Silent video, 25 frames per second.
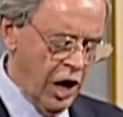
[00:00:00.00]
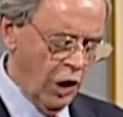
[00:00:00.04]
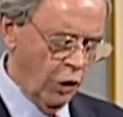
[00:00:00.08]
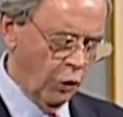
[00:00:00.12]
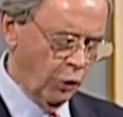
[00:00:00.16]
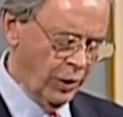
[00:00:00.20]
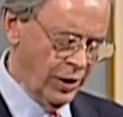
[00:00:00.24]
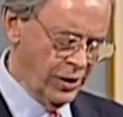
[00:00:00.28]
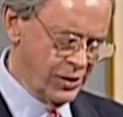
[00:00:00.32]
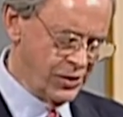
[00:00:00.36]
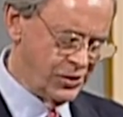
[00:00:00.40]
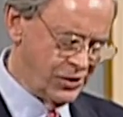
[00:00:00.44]

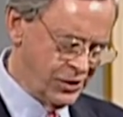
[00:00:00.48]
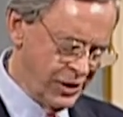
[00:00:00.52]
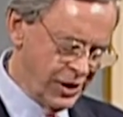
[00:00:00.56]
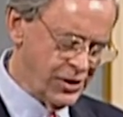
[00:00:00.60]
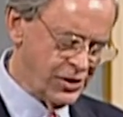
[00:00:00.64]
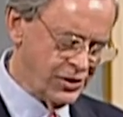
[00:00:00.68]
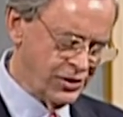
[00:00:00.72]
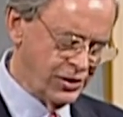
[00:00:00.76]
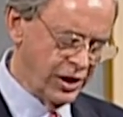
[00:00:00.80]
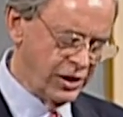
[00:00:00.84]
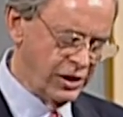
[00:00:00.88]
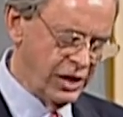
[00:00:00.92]

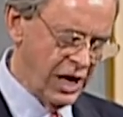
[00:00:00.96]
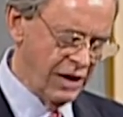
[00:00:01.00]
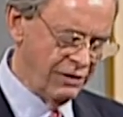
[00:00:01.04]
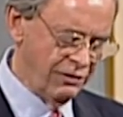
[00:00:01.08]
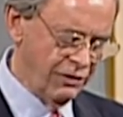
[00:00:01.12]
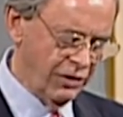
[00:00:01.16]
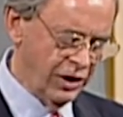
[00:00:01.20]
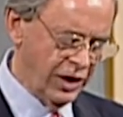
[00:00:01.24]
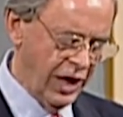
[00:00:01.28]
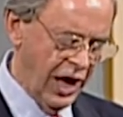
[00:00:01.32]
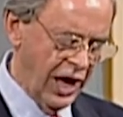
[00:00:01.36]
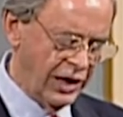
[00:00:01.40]
resist the
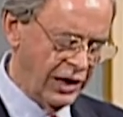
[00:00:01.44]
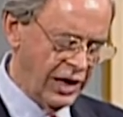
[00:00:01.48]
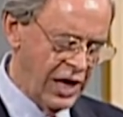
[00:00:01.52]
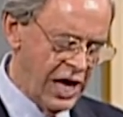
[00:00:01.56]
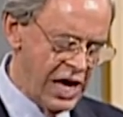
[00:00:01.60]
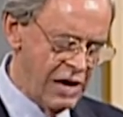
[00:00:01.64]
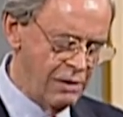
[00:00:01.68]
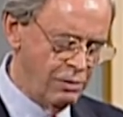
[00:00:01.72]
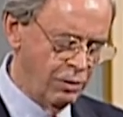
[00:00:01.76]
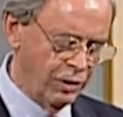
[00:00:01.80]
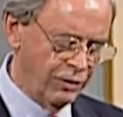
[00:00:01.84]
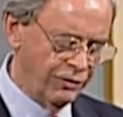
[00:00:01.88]
devil, and
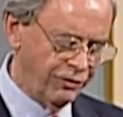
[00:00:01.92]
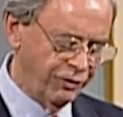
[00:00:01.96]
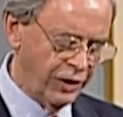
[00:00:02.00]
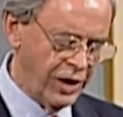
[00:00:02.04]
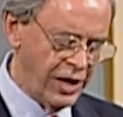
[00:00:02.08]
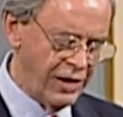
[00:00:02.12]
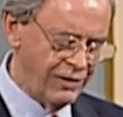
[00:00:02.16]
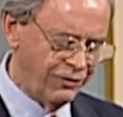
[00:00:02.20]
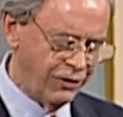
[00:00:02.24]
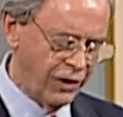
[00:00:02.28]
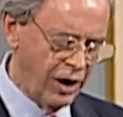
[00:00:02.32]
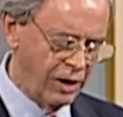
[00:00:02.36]
he will
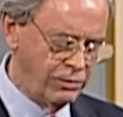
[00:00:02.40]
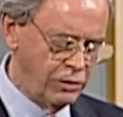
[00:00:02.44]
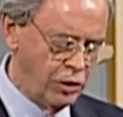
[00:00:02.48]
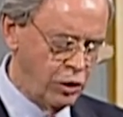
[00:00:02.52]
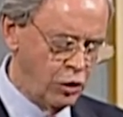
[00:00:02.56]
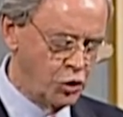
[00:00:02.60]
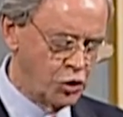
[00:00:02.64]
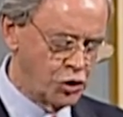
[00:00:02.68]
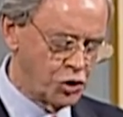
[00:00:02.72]
flee from you.